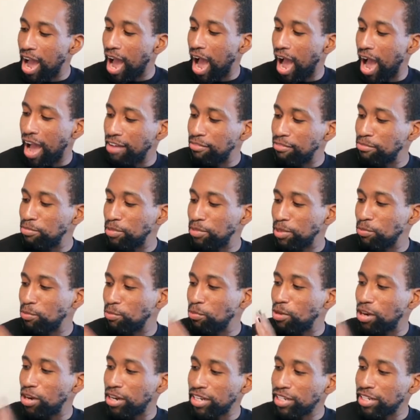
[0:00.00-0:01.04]
I've been
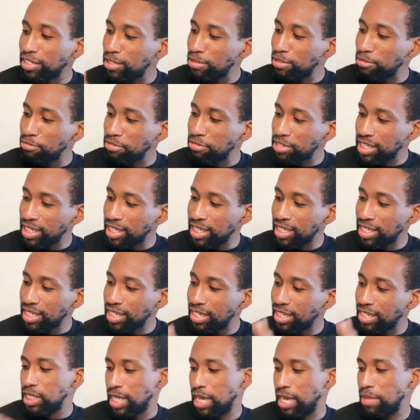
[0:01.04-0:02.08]
wanting to
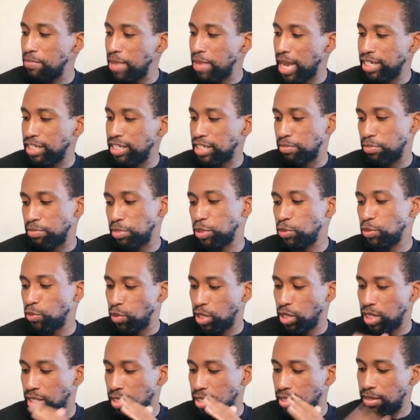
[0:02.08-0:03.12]
read Dead Magic Book
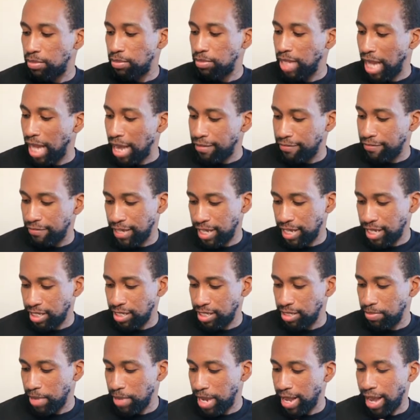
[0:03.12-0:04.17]
One, The Black
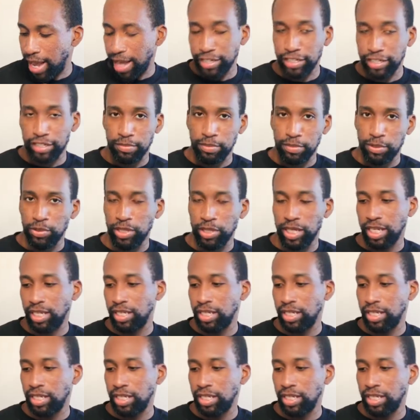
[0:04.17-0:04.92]
Veins by Aisha Monet,